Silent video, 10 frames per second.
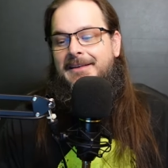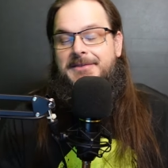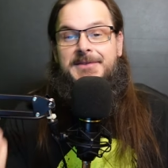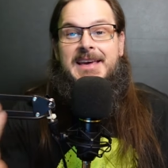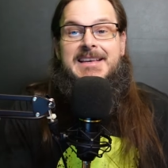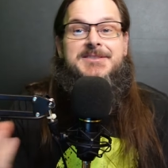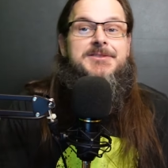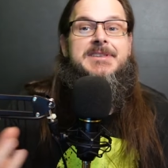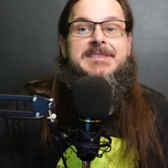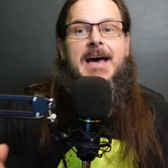these are
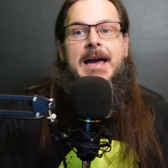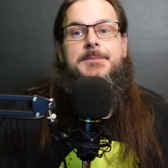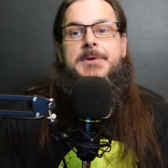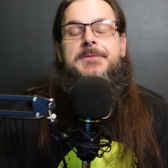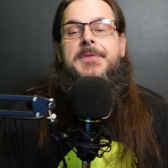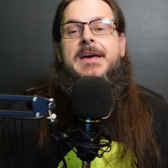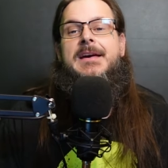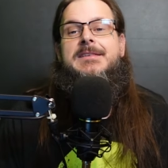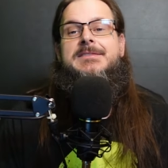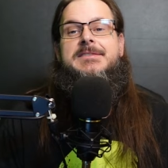the type of
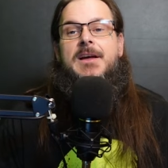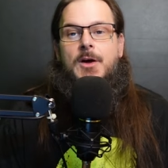things